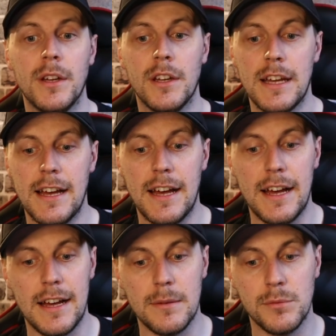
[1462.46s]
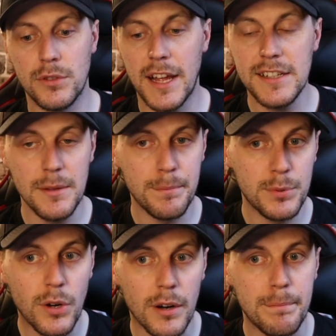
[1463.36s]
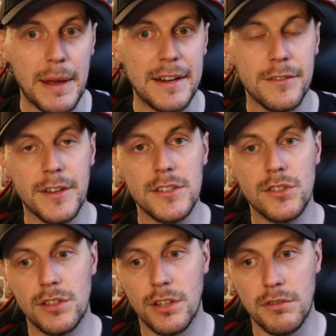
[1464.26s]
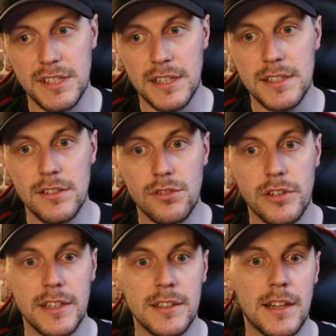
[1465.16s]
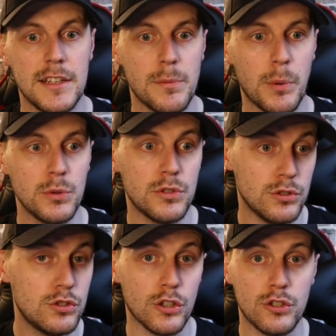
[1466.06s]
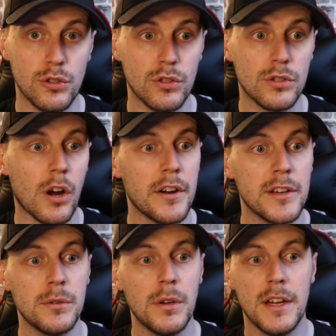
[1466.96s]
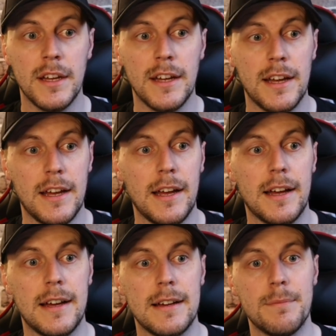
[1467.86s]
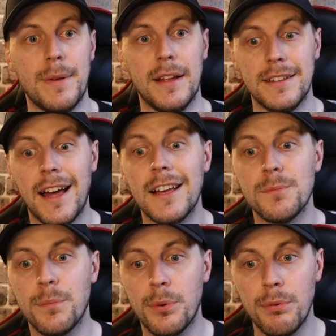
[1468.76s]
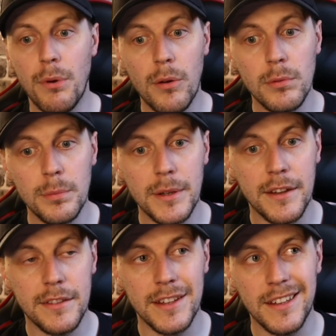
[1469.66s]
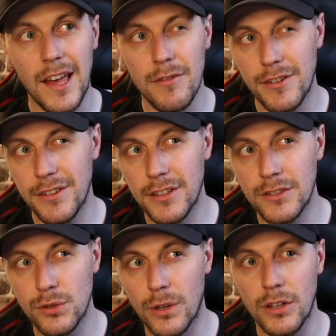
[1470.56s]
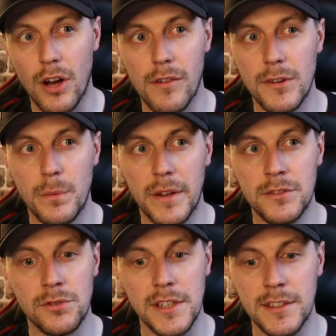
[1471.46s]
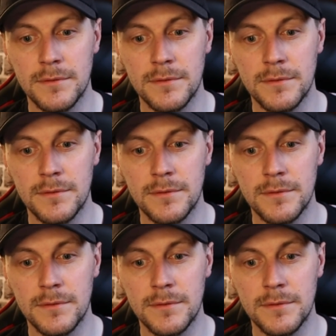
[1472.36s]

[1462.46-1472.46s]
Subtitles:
So that's the sort of benefits to resistance training as opposed to just doing cardio. And that's probably, I think, everything sort of covered with training.